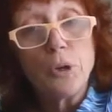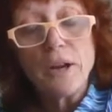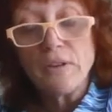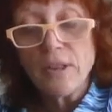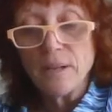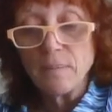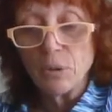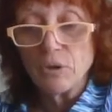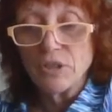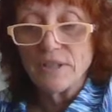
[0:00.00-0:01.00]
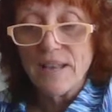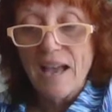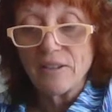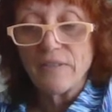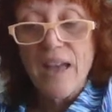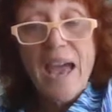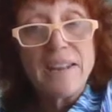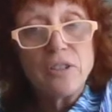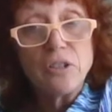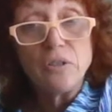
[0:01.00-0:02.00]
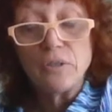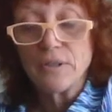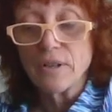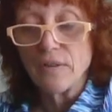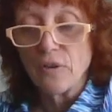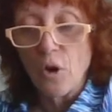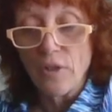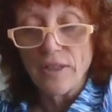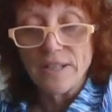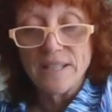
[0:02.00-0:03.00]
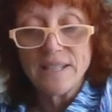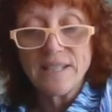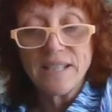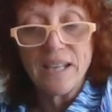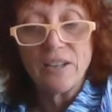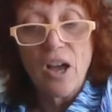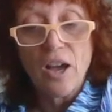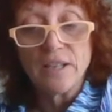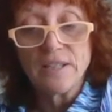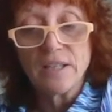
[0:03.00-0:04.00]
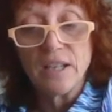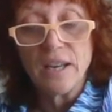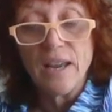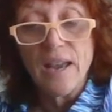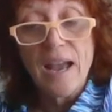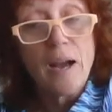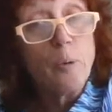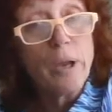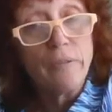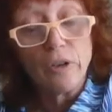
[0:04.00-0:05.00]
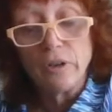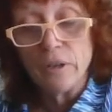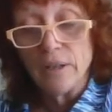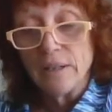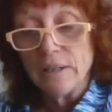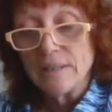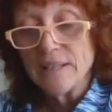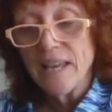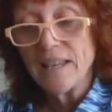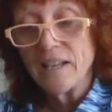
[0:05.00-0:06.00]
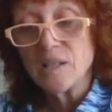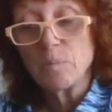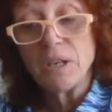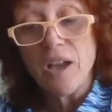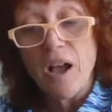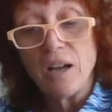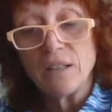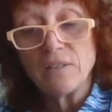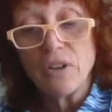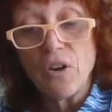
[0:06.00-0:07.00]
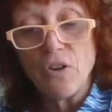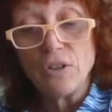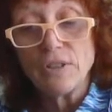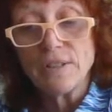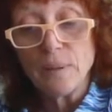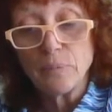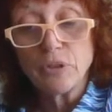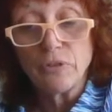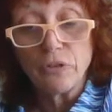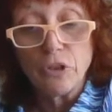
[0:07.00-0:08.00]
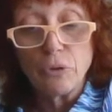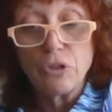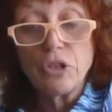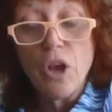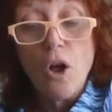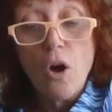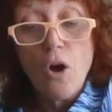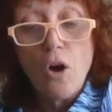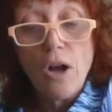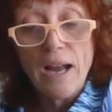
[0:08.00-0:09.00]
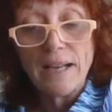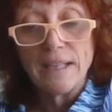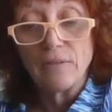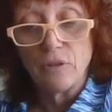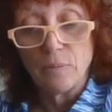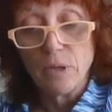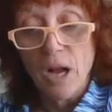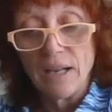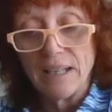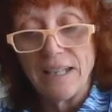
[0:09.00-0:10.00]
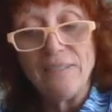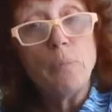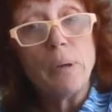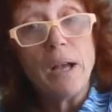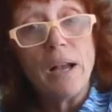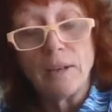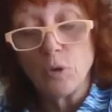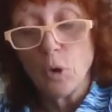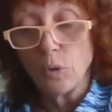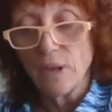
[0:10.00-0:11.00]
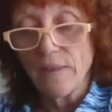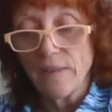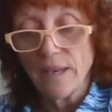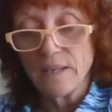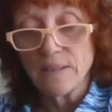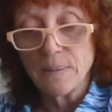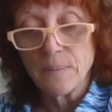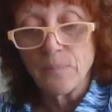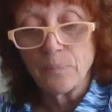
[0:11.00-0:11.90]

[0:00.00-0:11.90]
Prayer that emerges out of attitudes of authenticity and honesty, however, take us beyond all subterfuge, all hiding from God, even behind holy things.